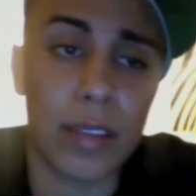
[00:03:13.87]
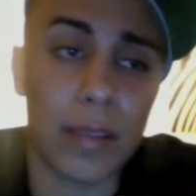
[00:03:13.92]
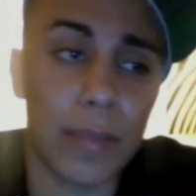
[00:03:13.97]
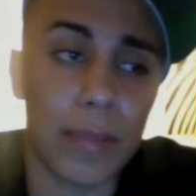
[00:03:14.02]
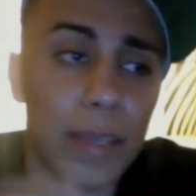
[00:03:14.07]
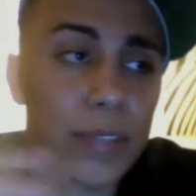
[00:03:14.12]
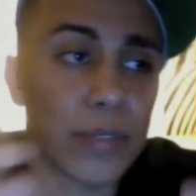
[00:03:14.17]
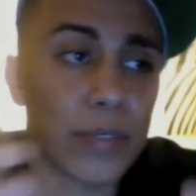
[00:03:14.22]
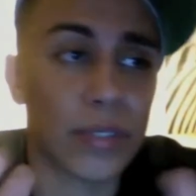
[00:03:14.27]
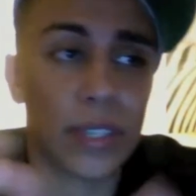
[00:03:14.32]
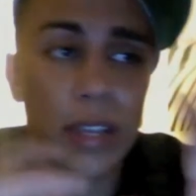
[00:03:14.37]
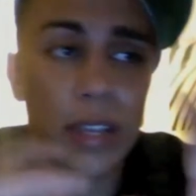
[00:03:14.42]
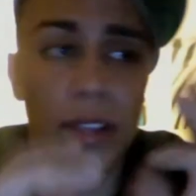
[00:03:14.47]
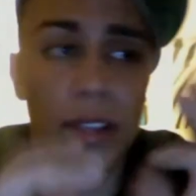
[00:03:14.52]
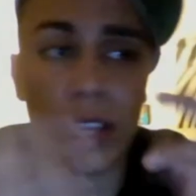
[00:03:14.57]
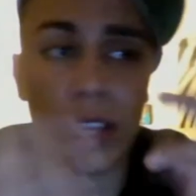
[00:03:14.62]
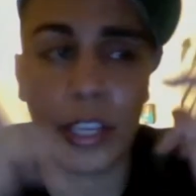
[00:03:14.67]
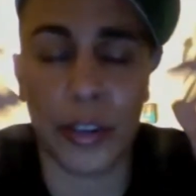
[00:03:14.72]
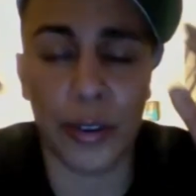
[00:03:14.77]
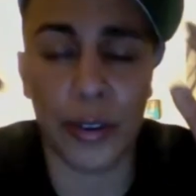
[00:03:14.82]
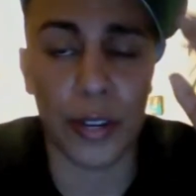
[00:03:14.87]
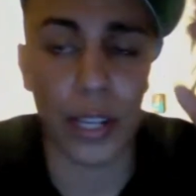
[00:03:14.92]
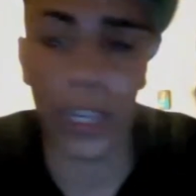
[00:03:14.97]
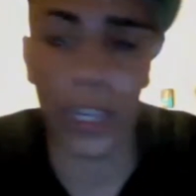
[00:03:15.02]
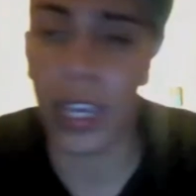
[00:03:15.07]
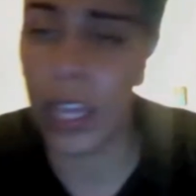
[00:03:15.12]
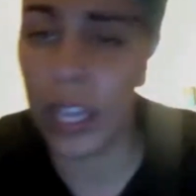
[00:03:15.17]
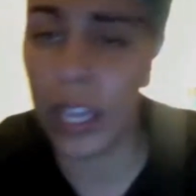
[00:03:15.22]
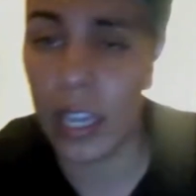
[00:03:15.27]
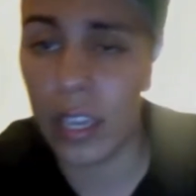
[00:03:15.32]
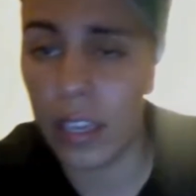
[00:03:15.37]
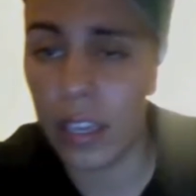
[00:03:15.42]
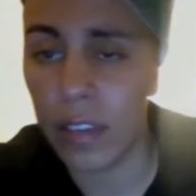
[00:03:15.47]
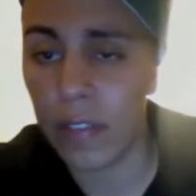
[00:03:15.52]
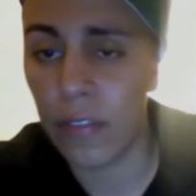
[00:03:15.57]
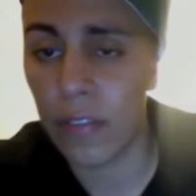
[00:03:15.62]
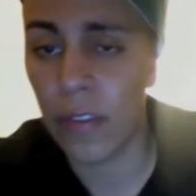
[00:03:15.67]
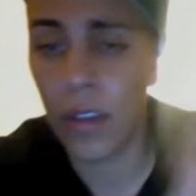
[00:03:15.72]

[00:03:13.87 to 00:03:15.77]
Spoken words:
makes you sound like you're in a cave